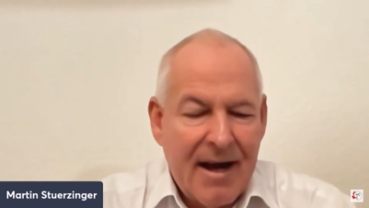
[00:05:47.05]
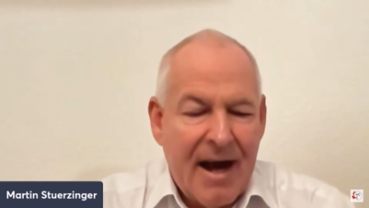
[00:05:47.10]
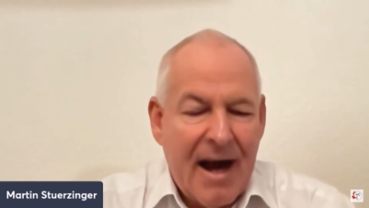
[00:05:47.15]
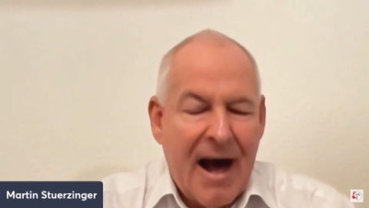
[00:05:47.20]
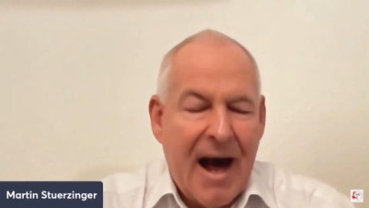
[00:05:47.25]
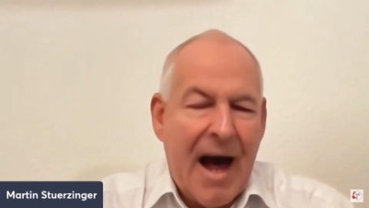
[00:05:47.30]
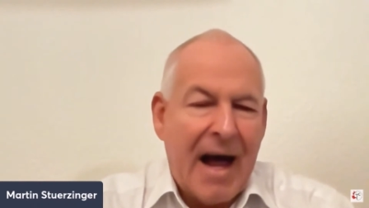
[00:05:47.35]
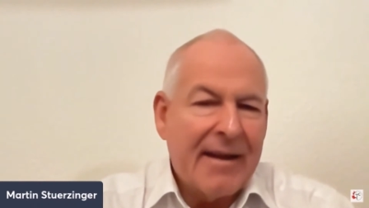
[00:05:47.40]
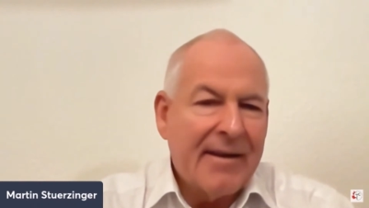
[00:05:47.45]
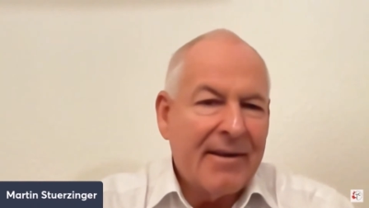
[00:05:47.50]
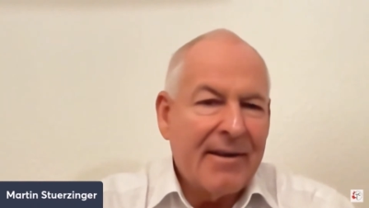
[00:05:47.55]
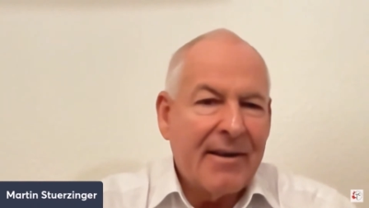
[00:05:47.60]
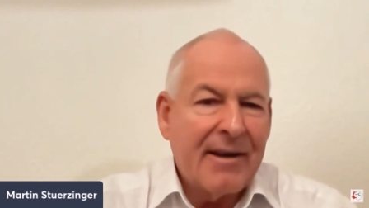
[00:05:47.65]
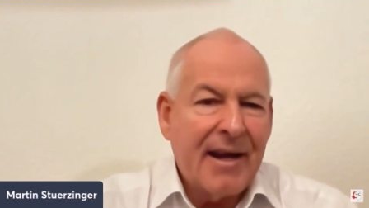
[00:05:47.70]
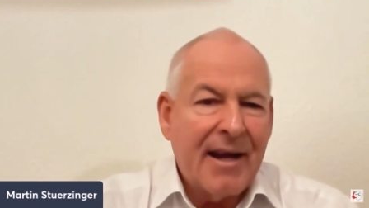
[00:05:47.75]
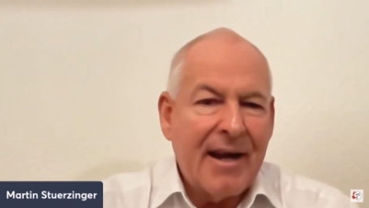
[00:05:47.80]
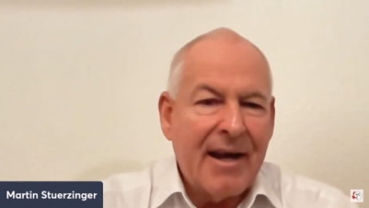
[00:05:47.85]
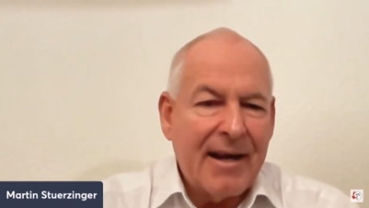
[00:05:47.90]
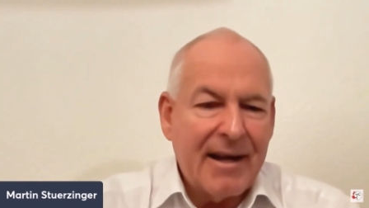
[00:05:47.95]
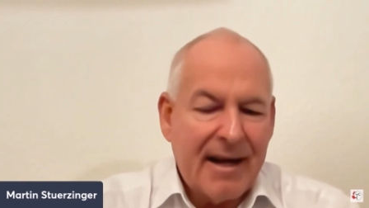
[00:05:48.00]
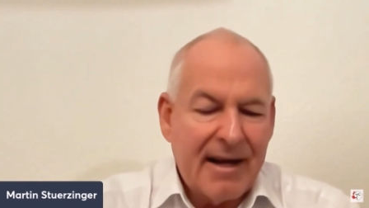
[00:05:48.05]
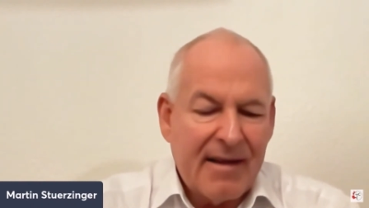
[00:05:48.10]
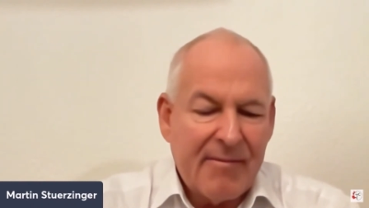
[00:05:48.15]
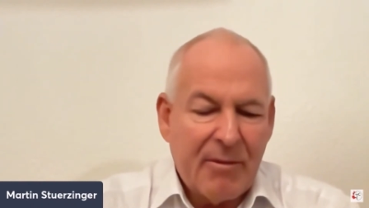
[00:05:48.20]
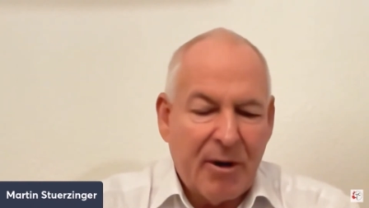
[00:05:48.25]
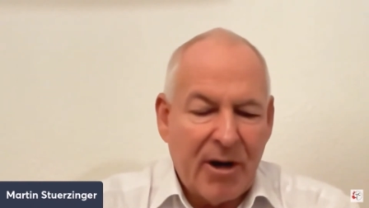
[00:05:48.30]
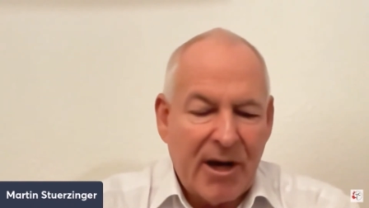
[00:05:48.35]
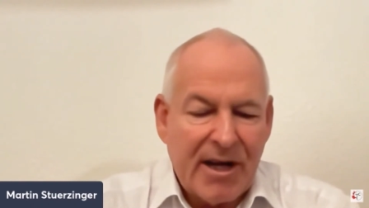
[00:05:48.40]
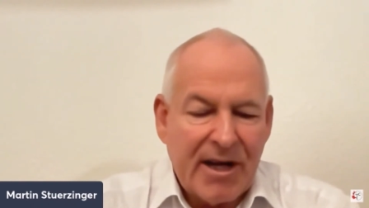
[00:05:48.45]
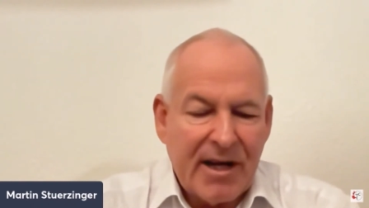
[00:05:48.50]
and uh, its
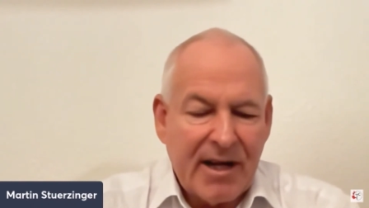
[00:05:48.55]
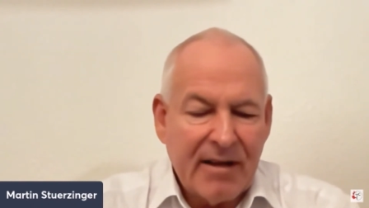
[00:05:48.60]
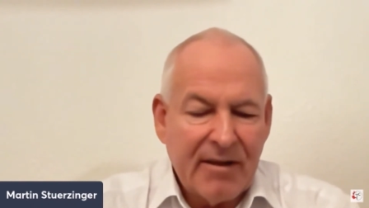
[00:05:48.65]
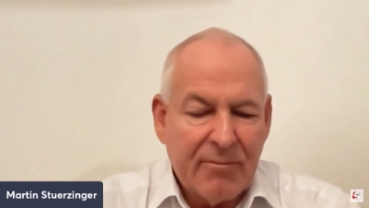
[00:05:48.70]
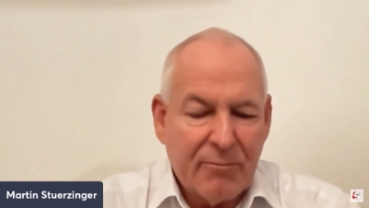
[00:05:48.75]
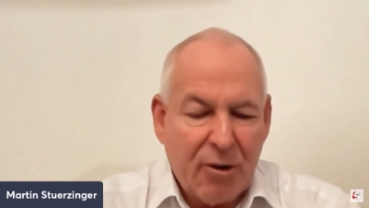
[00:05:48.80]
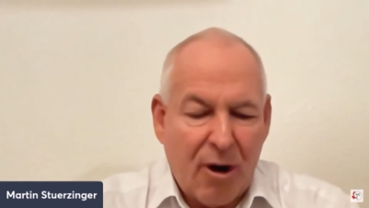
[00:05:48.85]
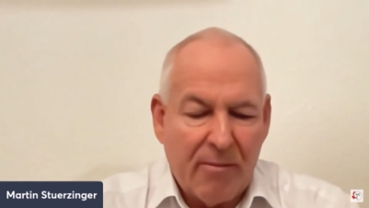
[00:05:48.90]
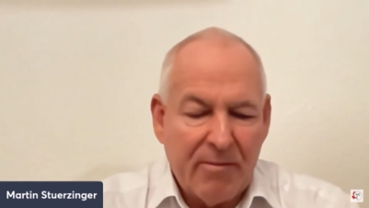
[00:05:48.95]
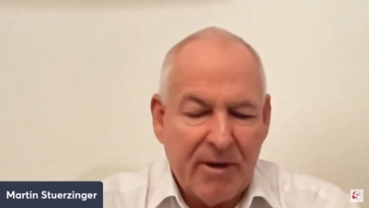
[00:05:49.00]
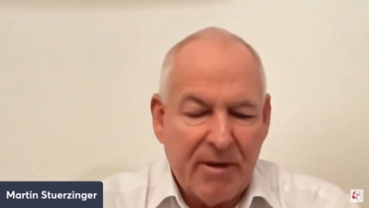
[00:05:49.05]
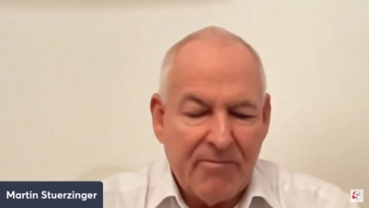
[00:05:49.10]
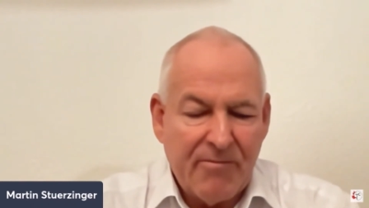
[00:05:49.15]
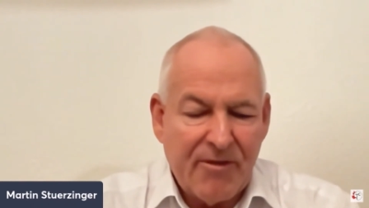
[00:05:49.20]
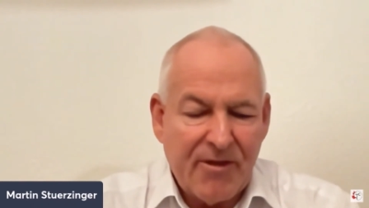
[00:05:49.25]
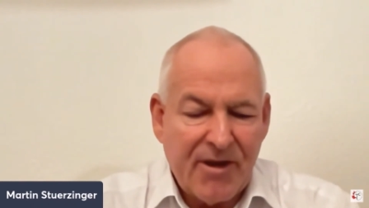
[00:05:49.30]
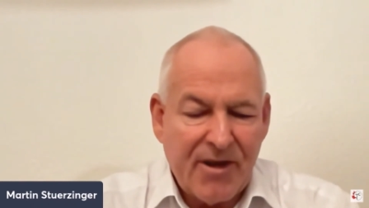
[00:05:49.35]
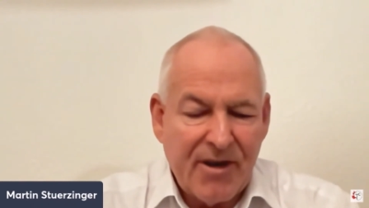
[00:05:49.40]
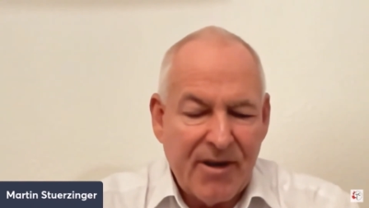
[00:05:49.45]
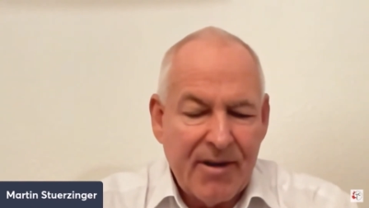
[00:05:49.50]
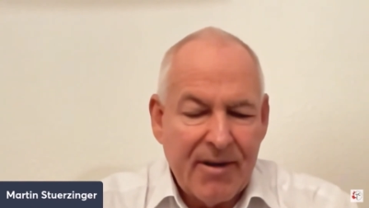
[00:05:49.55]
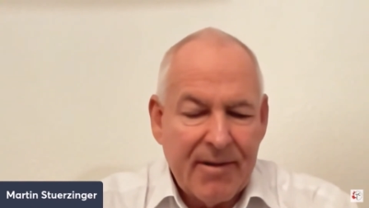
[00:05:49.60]
political problems.